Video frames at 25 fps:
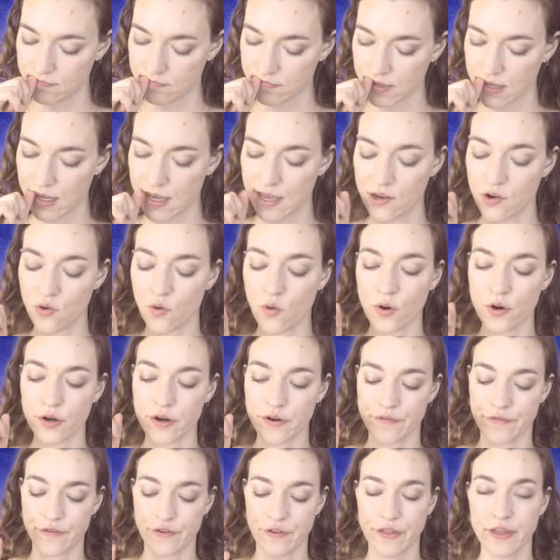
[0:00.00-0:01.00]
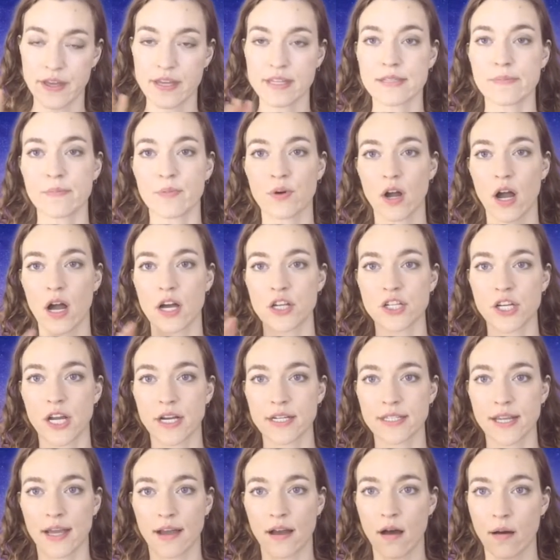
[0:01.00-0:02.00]
In order for this
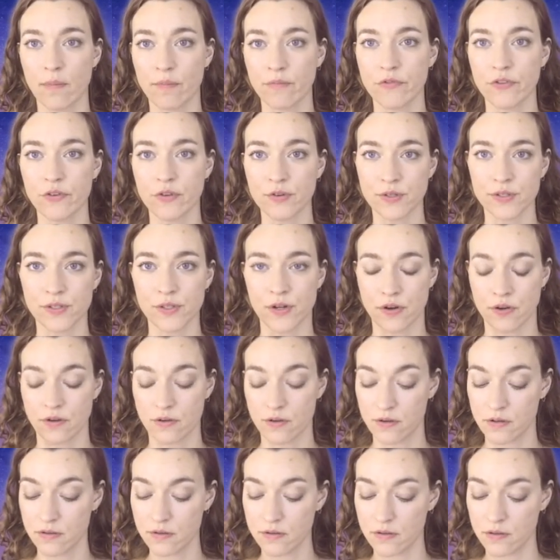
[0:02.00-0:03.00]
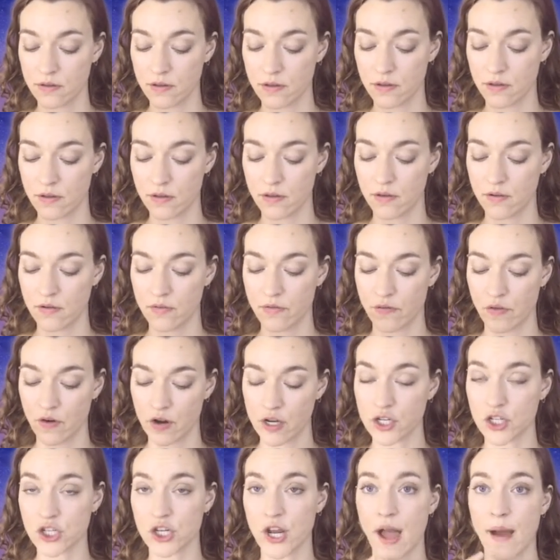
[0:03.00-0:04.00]
project to come full circle, for
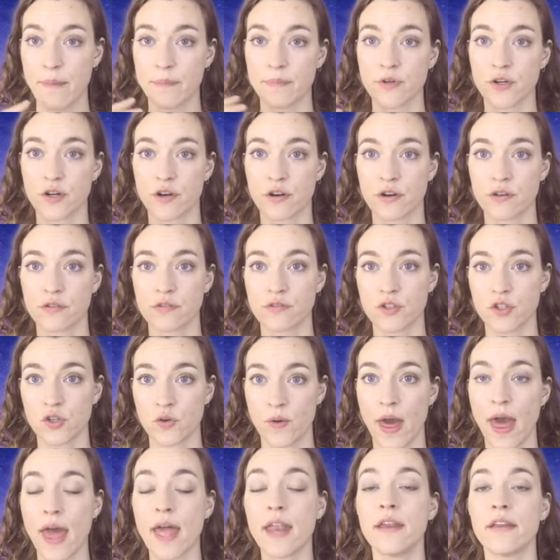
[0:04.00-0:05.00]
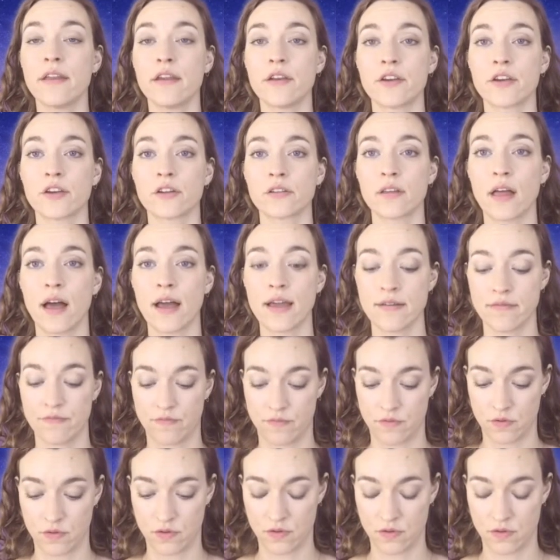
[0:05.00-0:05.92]
a chapter to end in your life,